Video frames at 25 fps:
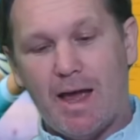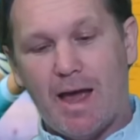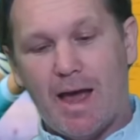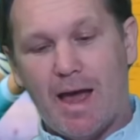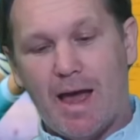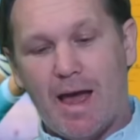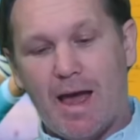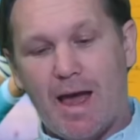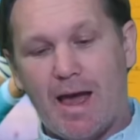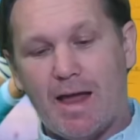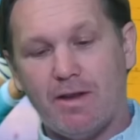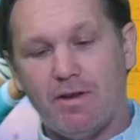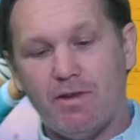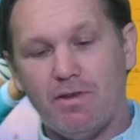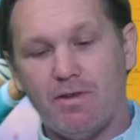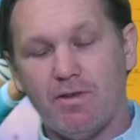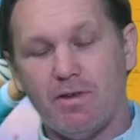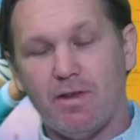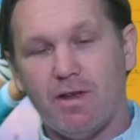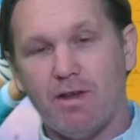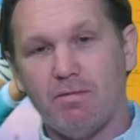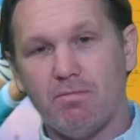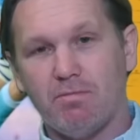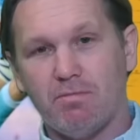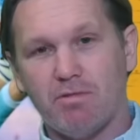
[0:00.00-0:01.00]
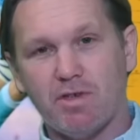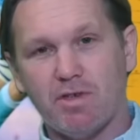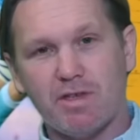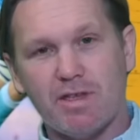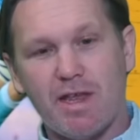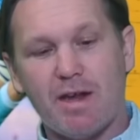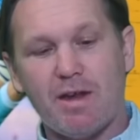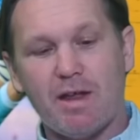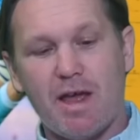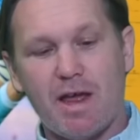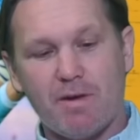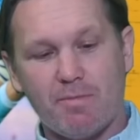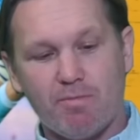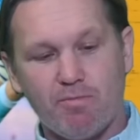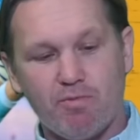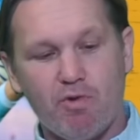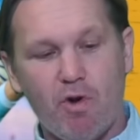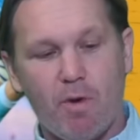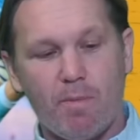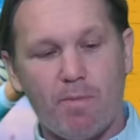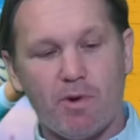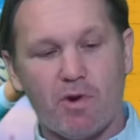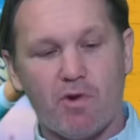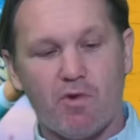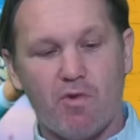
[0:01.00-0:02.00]
and just had a
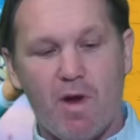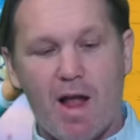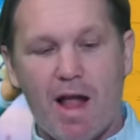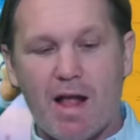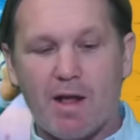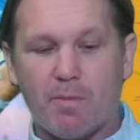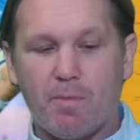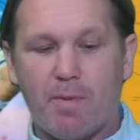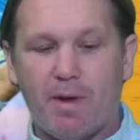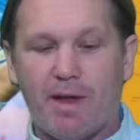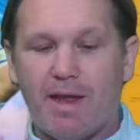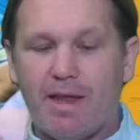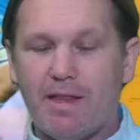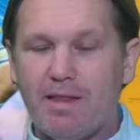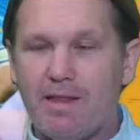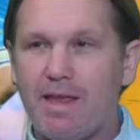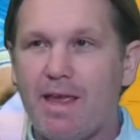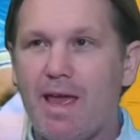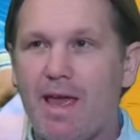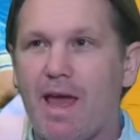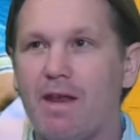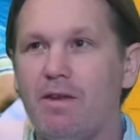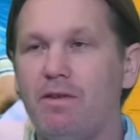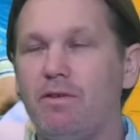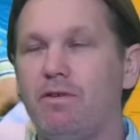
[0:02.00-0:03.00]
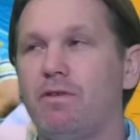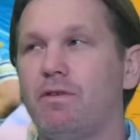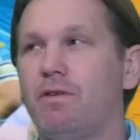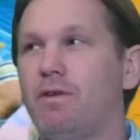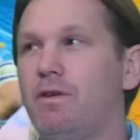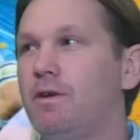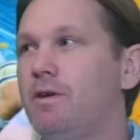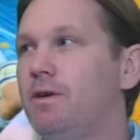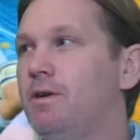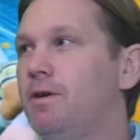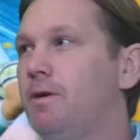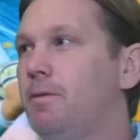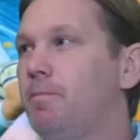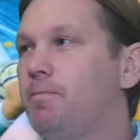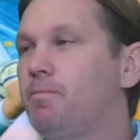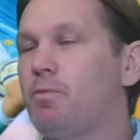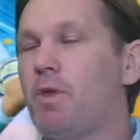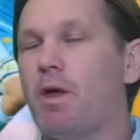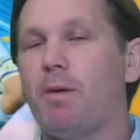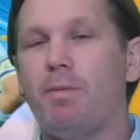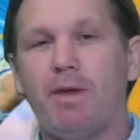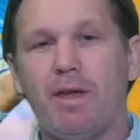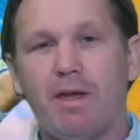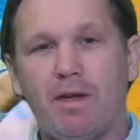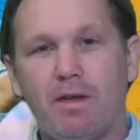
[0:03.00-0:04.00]
proper crack. But in the end,
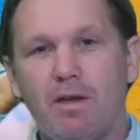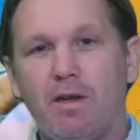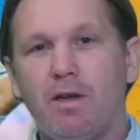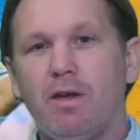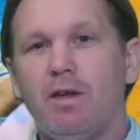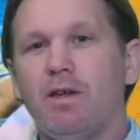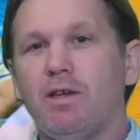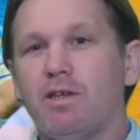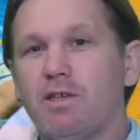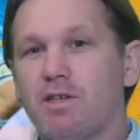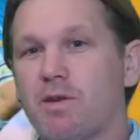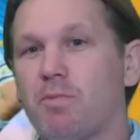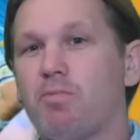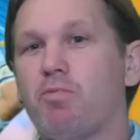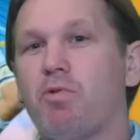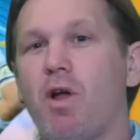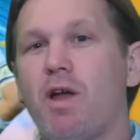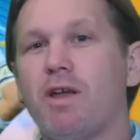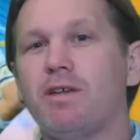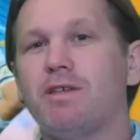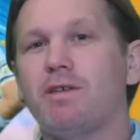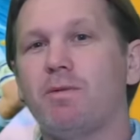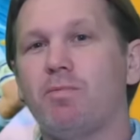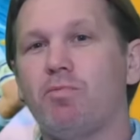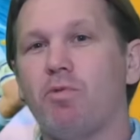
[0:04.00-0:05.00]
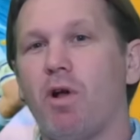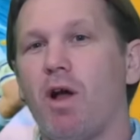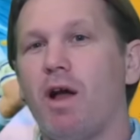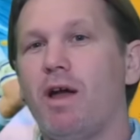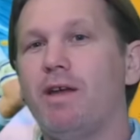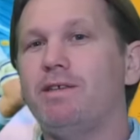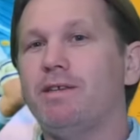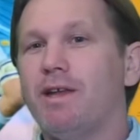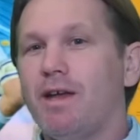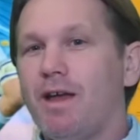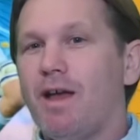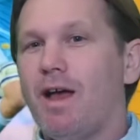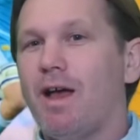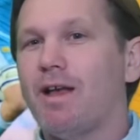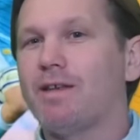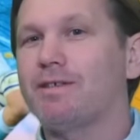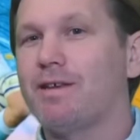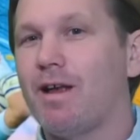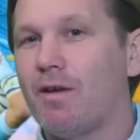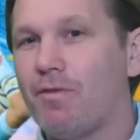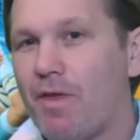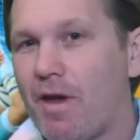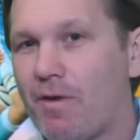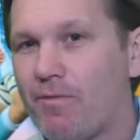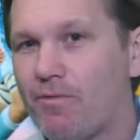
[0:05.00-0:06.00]
I mean, surprise, surprise, a
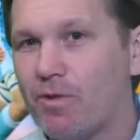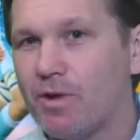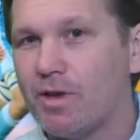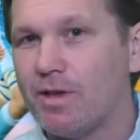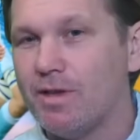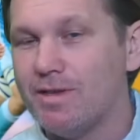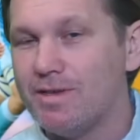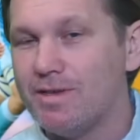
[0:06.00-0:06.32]
South African